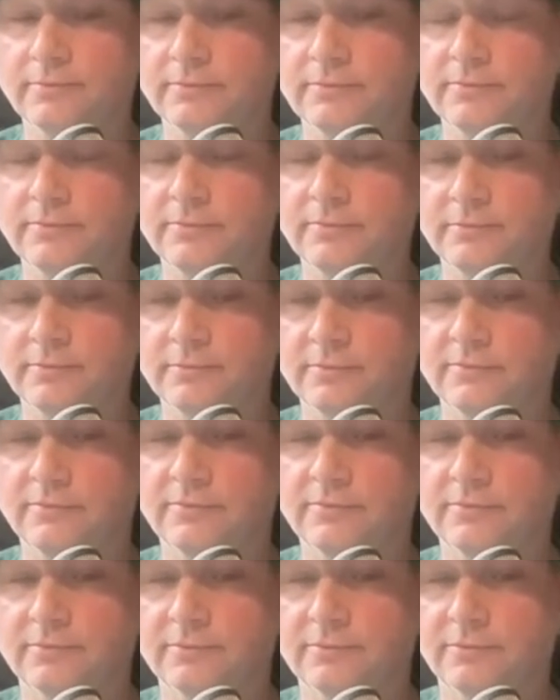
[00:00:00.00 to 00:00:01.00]

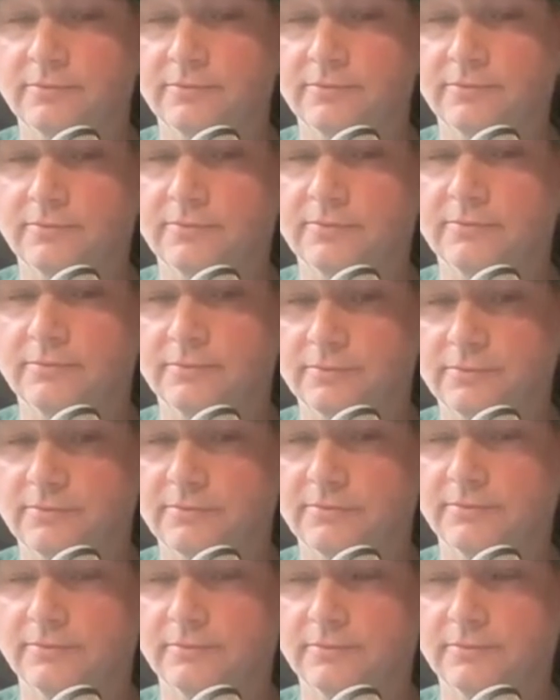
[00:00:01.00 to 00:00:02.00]

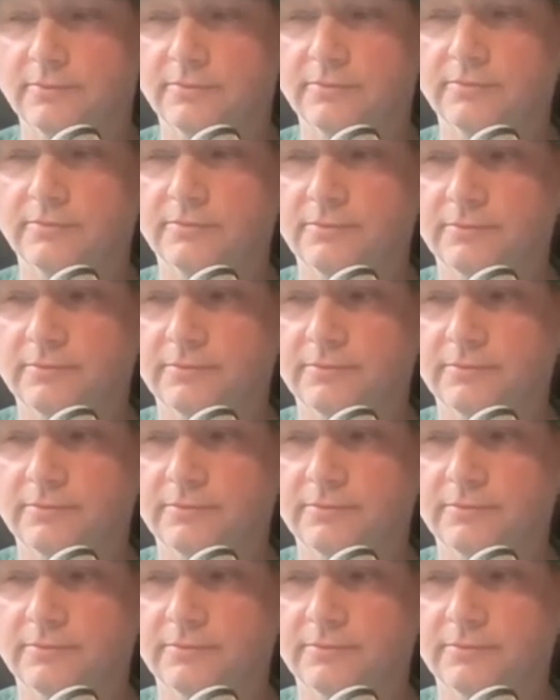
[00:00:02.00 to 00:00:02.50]
The person shown says nothing.